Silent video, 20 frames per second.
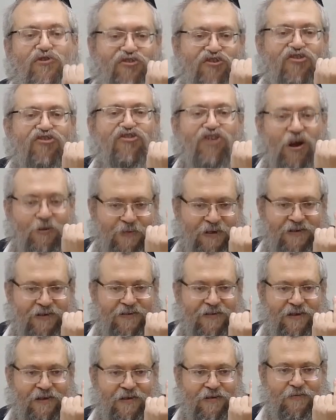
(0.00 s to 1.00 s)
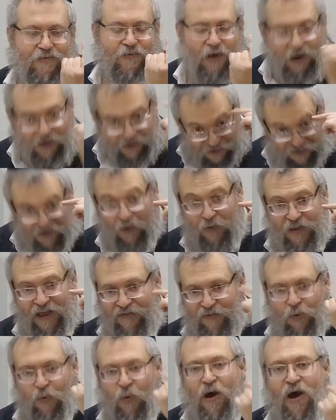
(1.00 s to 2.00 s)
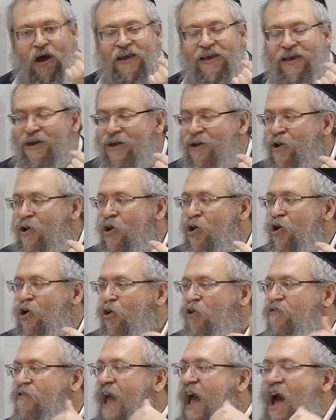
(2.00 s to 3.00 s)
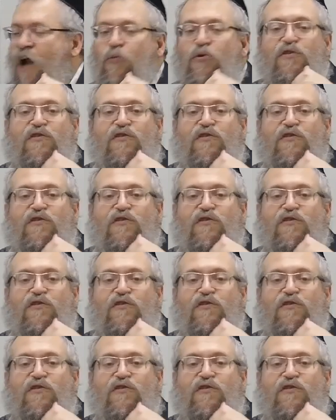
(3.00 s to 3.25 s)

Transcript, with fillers: are two dimensions of the Shechina.